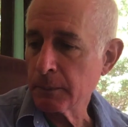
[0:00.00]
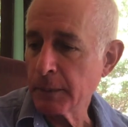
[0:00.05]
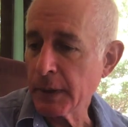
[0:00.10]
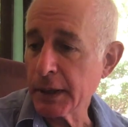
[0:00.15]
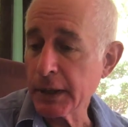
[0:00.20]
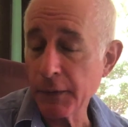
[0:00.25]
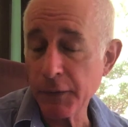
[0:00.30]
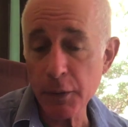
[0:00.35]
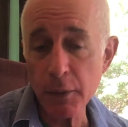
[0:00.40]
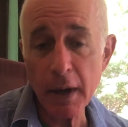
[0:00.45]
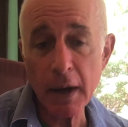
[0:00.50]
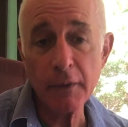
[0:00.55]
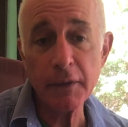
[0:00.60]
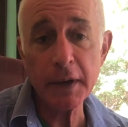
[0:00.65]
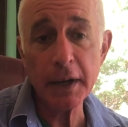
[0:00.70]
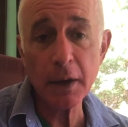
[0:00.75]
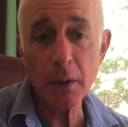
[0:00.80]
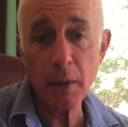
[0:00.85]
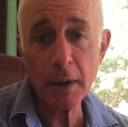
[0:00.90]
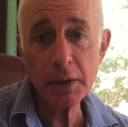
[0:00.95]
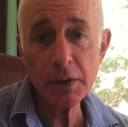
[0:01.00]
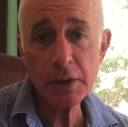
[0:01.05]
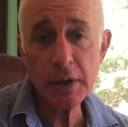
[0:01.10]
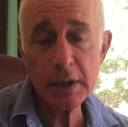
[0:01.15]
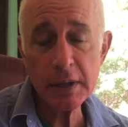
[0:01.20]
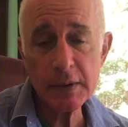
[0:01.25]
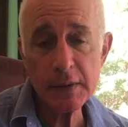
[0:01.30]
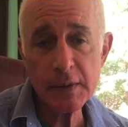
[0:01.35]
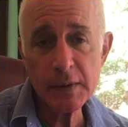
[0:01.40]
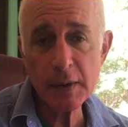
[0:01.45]
if you have any
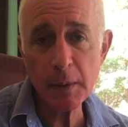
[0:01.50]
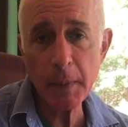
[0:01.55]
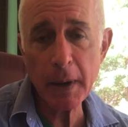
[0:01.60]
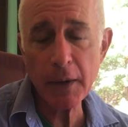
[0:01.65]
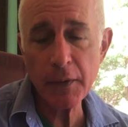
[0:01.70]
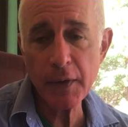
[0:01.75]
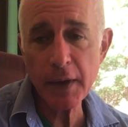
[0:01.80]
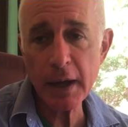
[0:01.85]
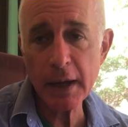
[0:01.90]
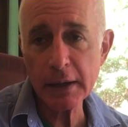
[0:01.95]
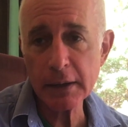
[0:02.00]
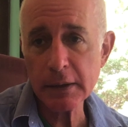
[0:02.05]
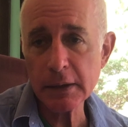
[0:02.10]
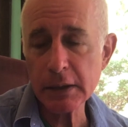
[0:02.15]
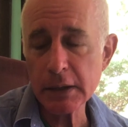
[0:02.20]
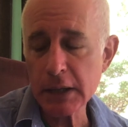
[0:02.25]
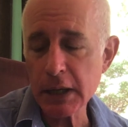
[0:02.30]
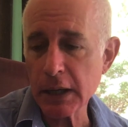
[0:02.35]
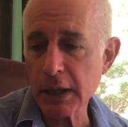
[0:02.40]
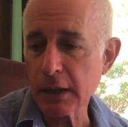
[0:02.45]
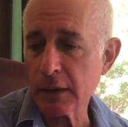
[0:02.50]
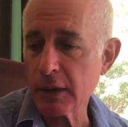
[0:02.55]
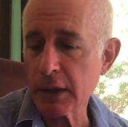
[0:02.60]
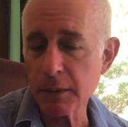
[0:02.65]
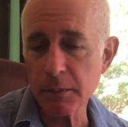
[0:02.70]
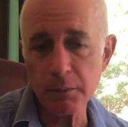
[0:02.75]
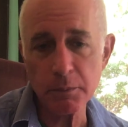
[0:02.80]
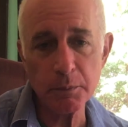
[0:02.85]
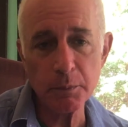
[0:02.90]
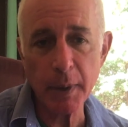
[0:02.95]
questions about that,
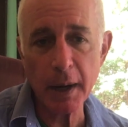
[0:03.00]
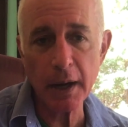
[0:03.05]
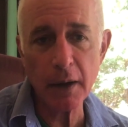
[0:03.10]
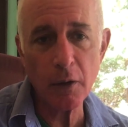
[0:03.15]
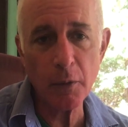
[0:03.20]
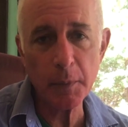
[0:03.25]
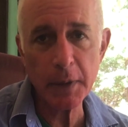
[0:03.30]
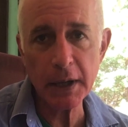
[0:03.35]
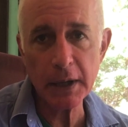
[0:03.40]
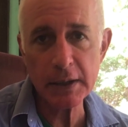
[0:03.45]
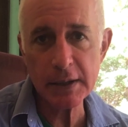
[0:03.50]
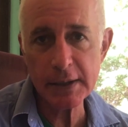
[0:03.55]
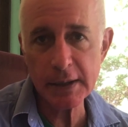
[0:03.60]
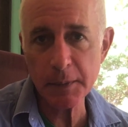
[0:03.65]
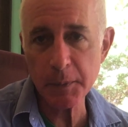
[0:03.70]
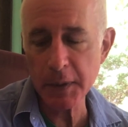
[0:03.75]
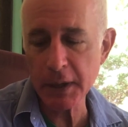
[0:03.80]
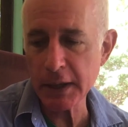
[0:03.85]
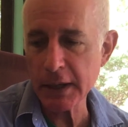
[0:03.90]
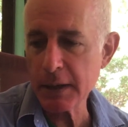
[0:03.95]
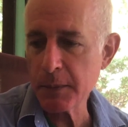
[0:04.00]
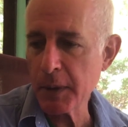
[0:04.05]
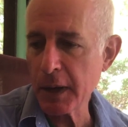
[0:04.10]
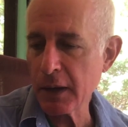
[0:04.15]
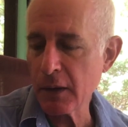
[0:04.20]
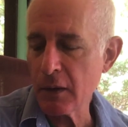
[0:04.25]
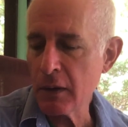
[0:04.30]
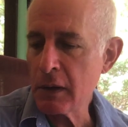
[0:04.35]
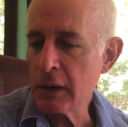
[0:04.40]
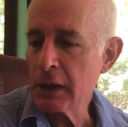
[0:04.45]
then by all means send me an
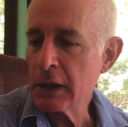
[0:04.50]
email.